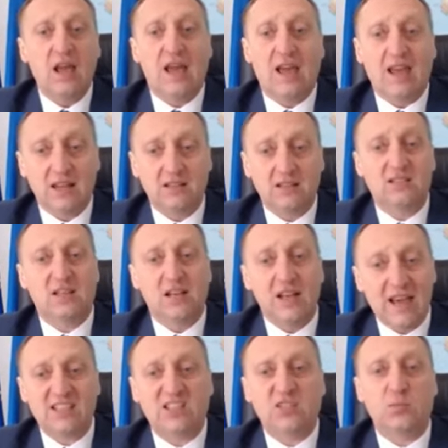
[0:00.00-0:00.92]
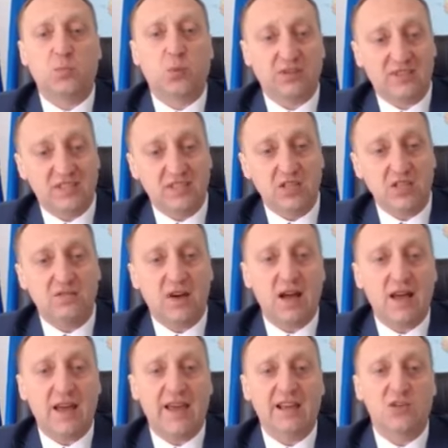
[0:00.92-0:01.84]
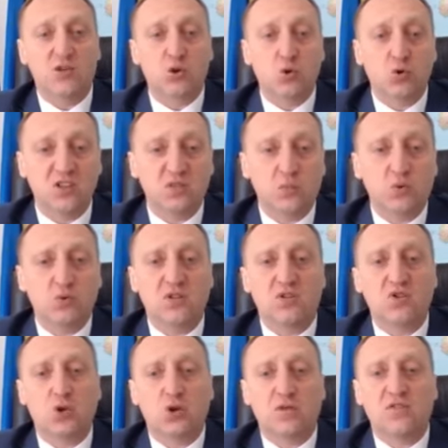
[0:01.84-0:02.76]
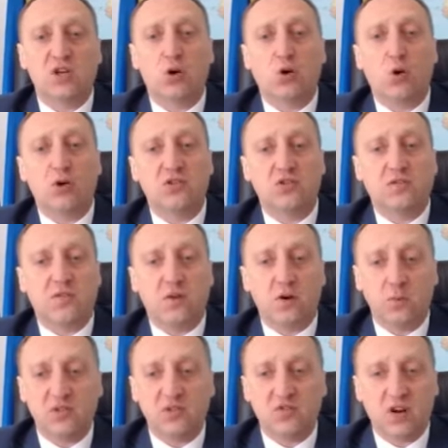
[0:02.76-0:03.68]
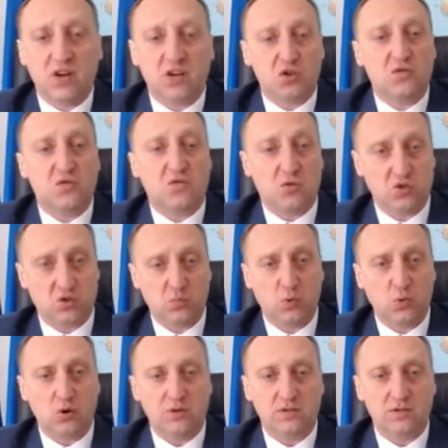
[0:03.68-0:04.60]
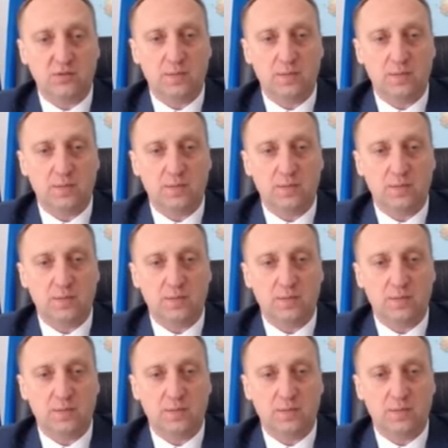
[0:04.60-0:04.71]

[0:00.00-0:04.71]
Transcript: and the Lex Sportiva and jurisprudence of the Court of Arbitration for Sport.